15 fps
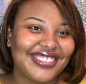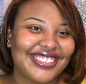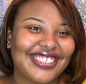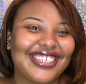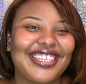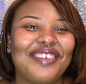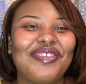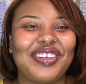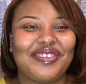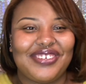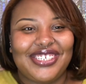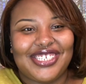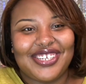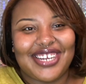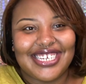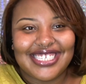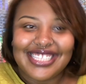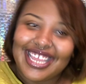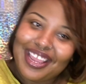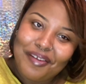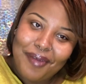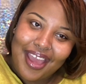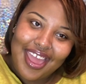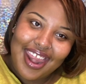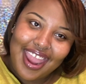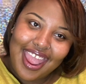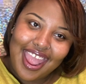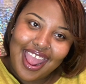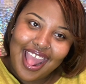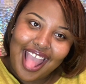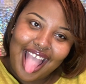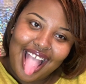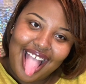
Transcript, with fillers: so let me know what you guys think about it